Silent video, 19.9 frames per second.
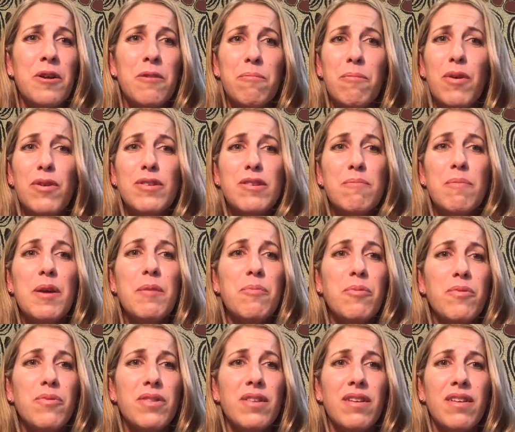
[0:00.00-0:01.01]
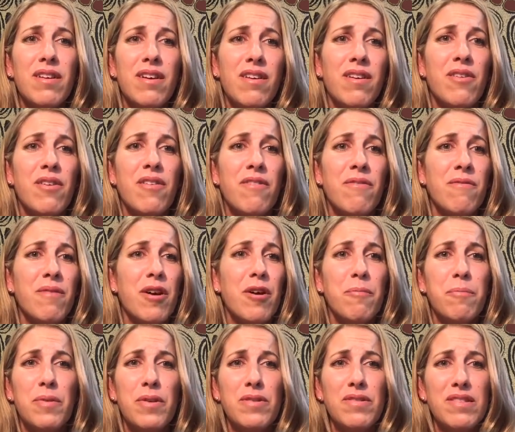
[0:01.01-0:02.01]
Most people that are
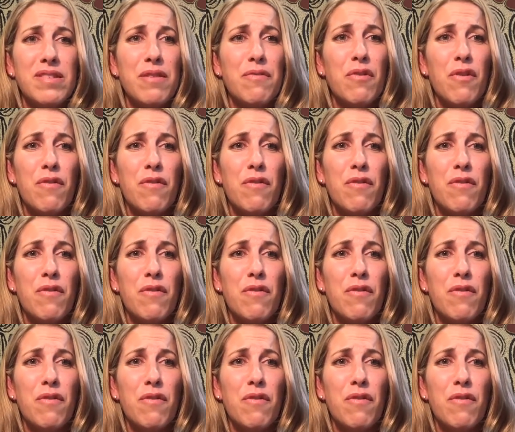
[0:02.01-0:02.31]
abusive